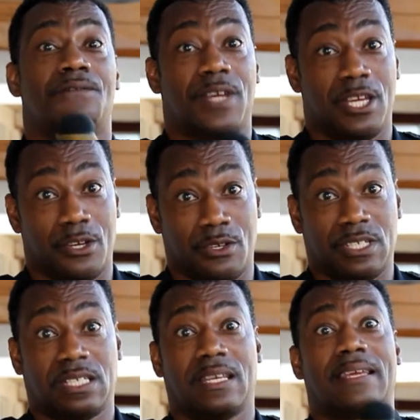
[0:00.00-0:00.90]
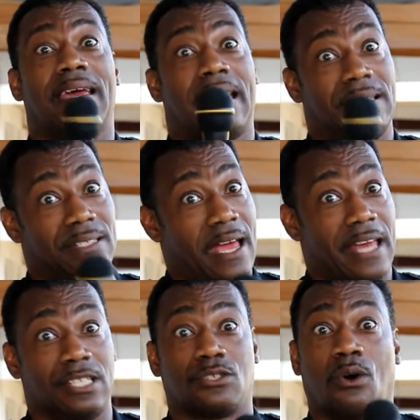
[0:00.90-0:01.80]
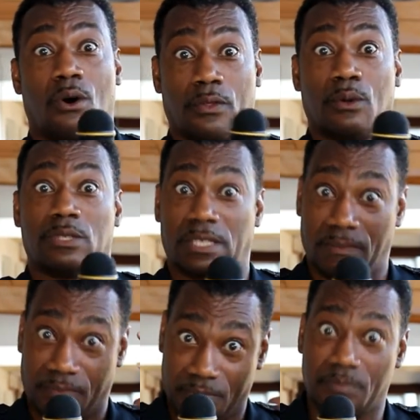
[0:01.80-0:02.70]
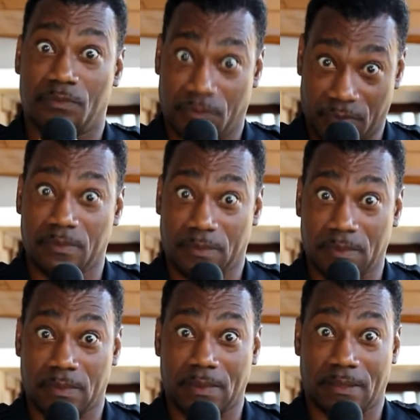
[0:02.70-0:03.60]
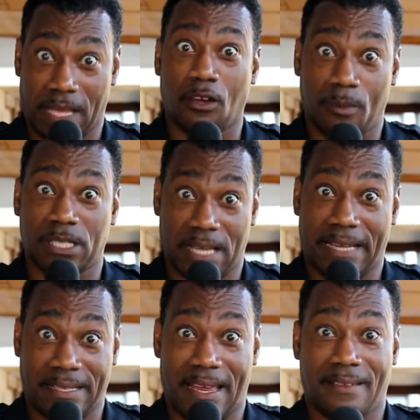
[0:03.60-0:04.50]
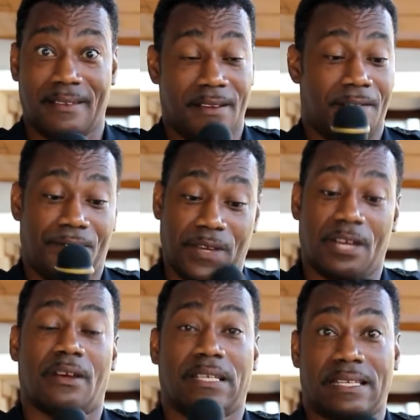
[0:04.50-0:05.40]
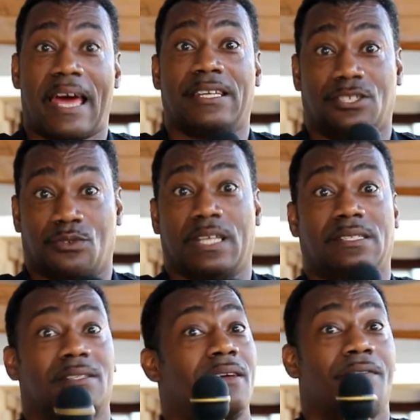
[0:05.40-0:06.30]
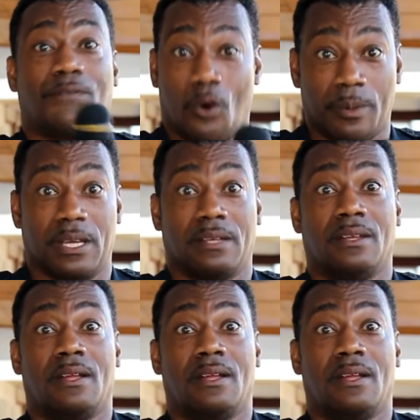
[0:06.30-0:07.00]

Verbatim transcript: fears, anxieties, all those ailments like that. Fear, anxiety, stress, phobia.